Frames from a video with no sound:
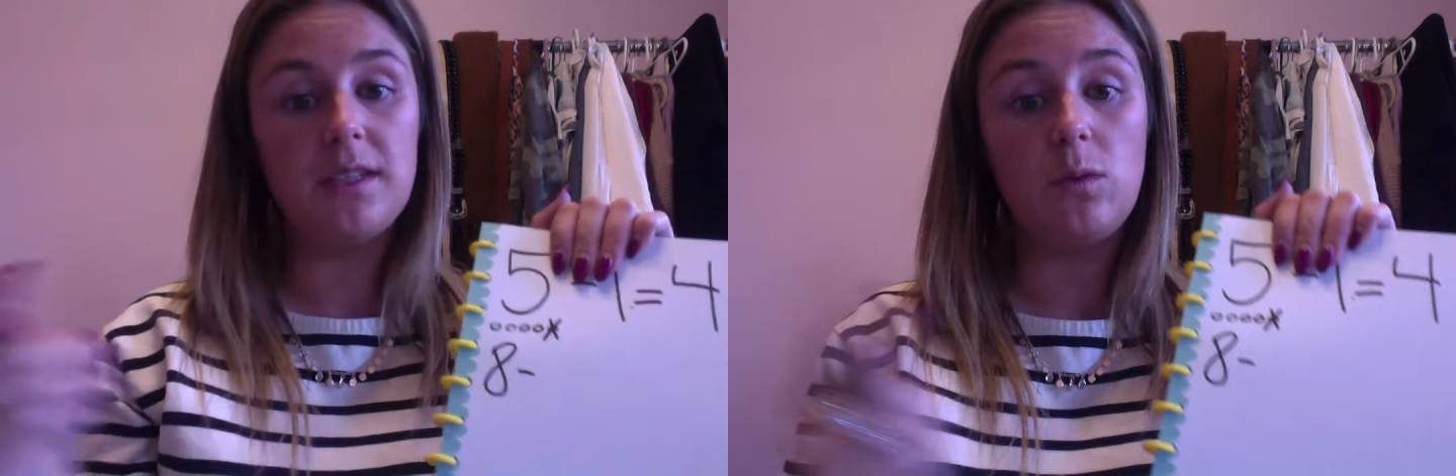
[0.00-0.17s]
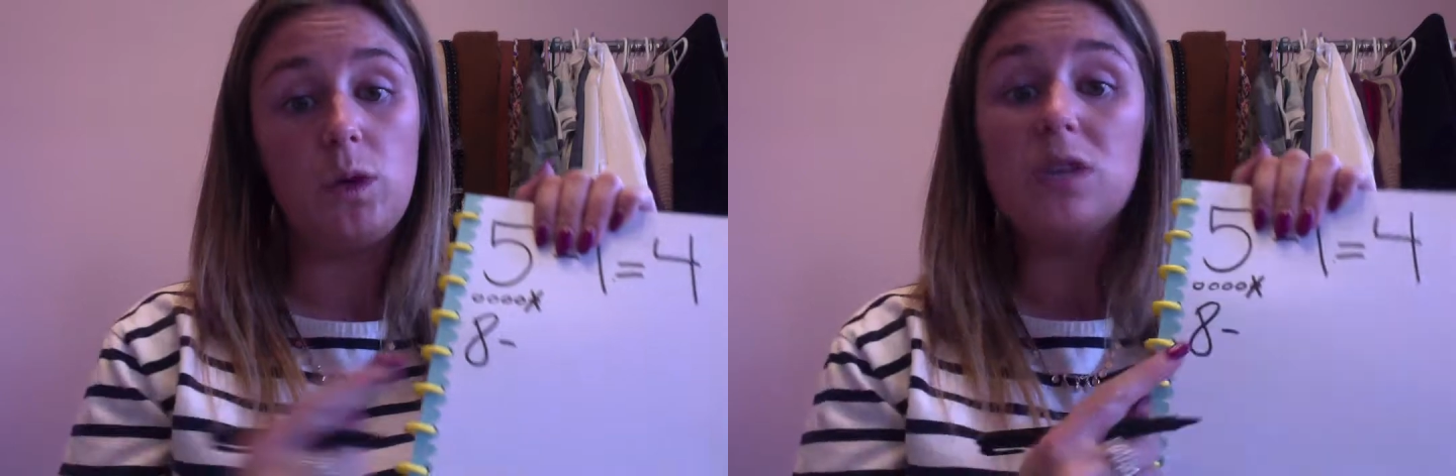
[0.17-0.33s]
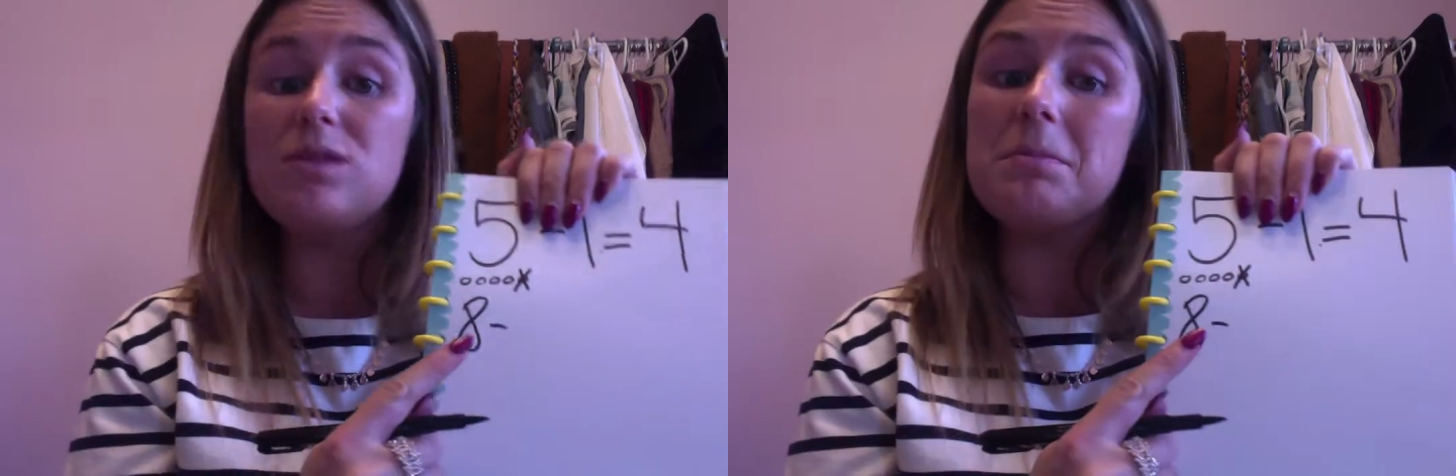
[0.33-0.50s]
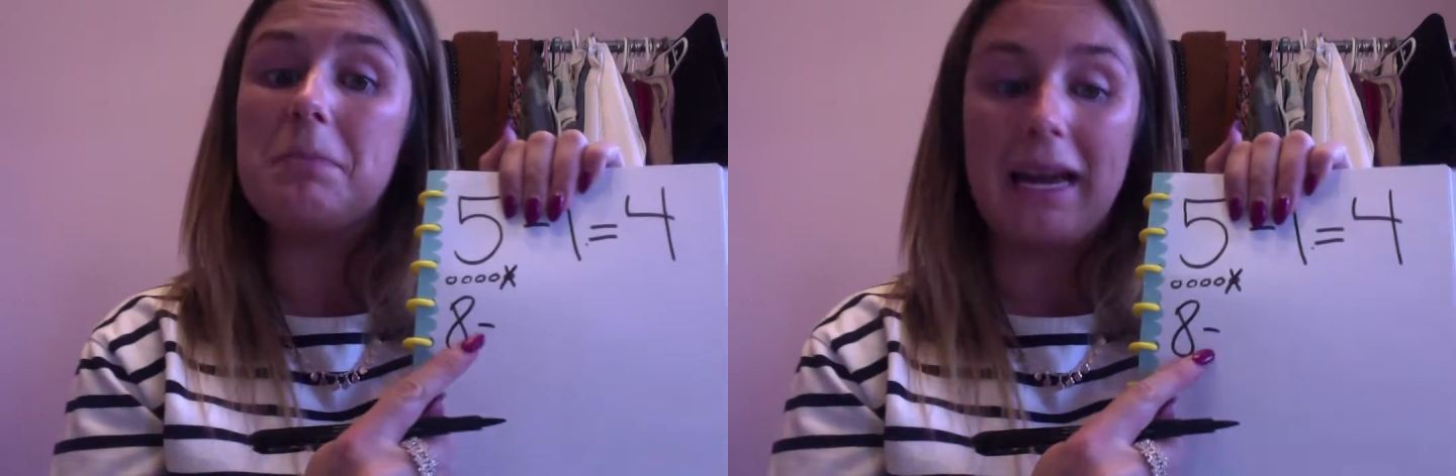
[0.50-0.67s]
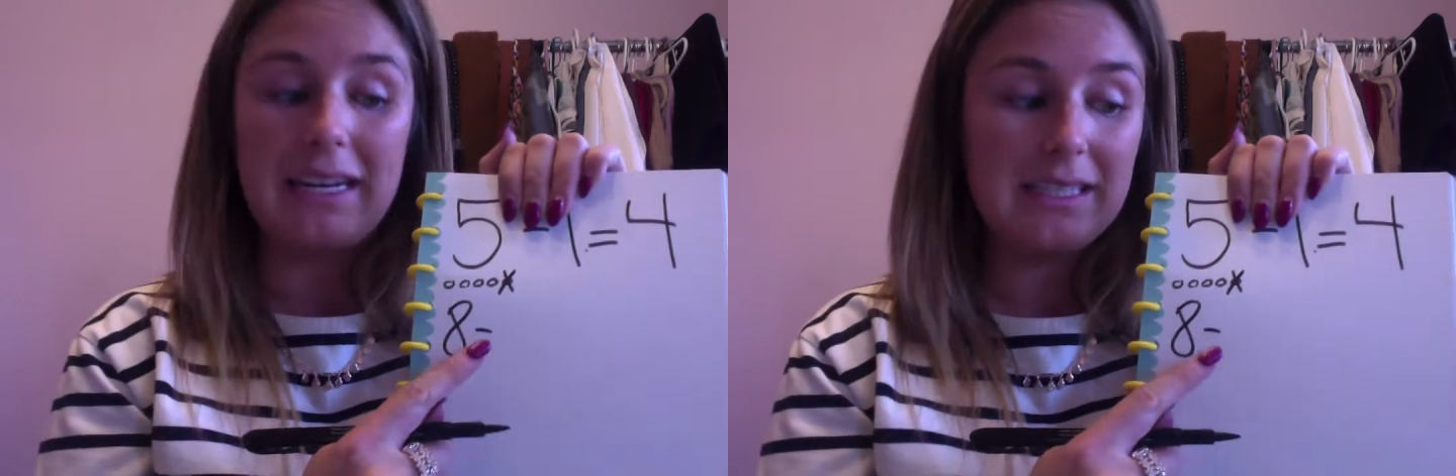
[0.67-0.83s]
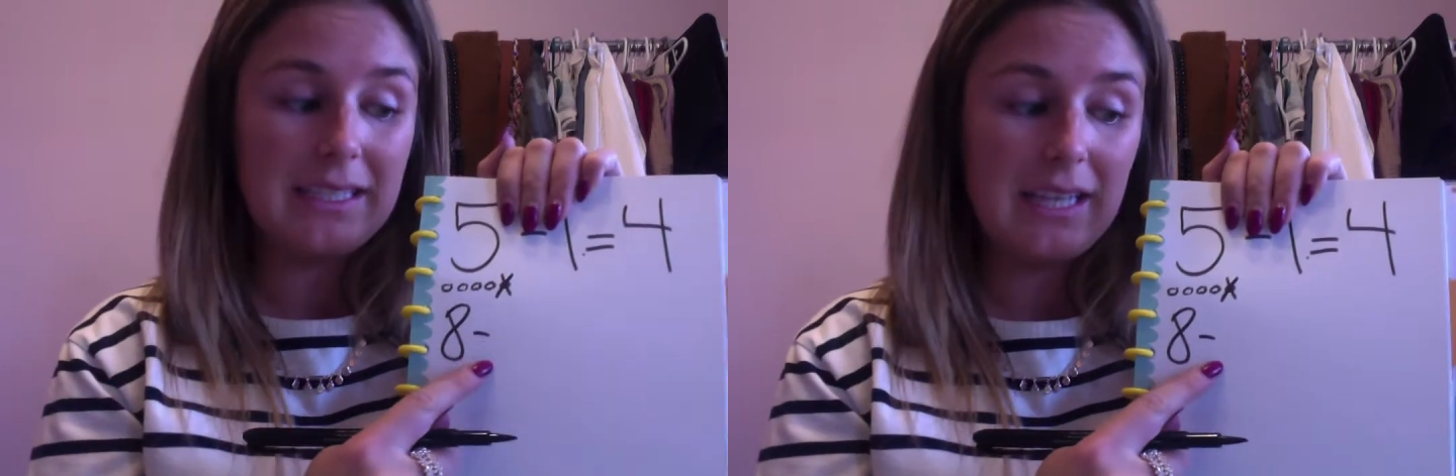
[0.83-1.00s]
and we use
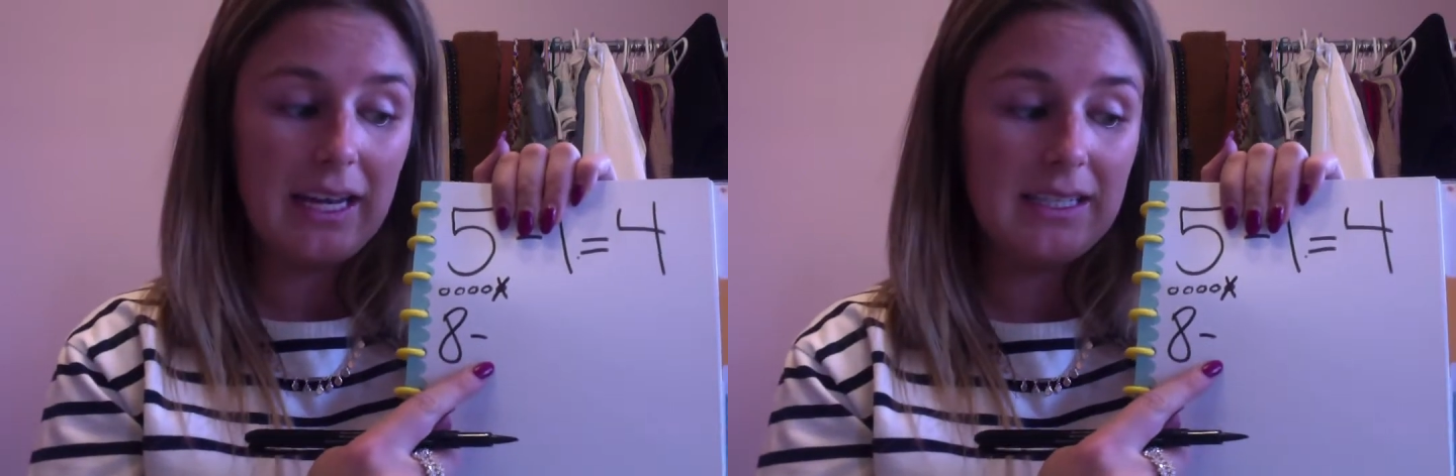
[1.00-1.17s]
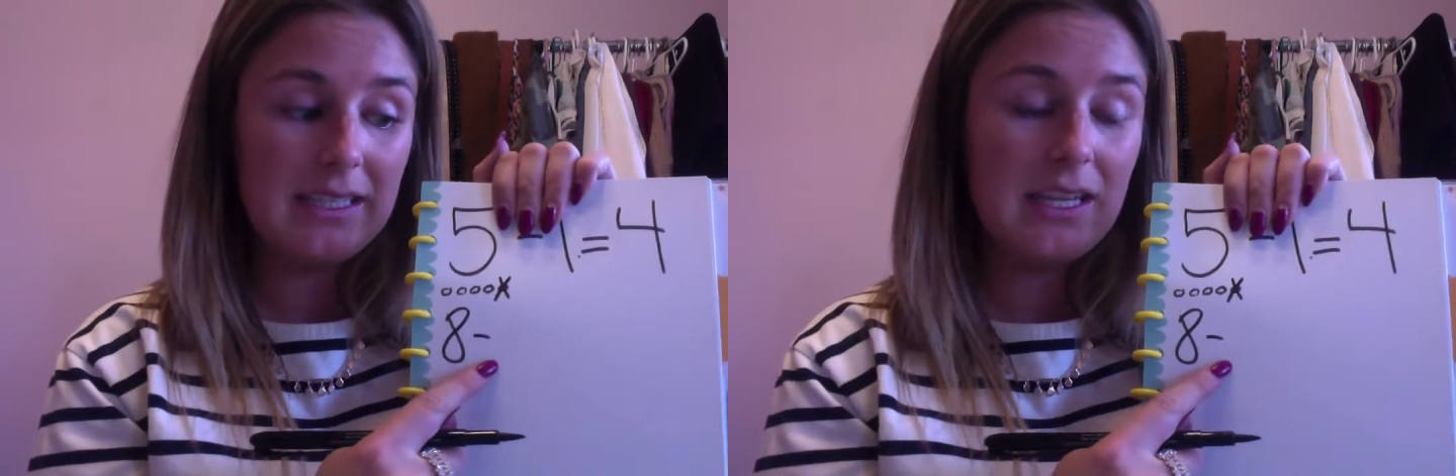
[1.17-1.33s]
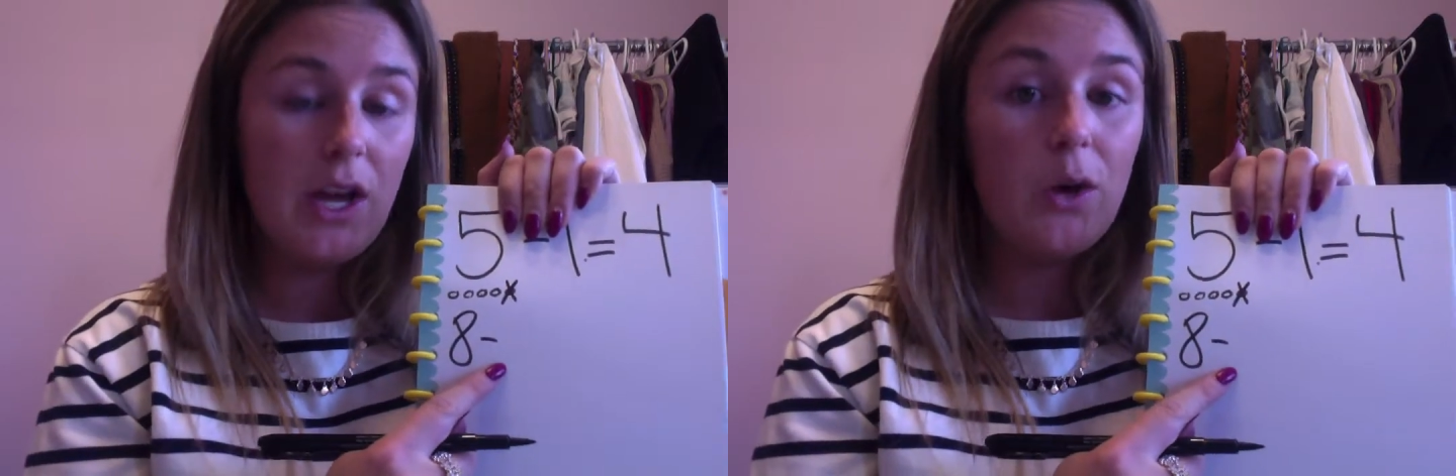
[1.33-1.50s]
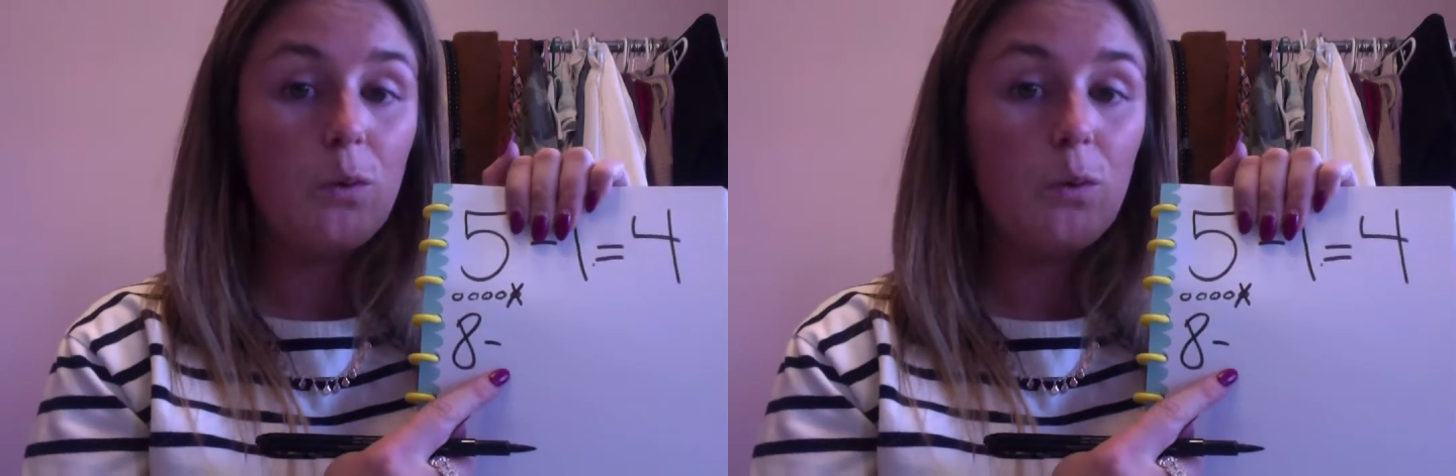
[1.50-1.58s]
minus signs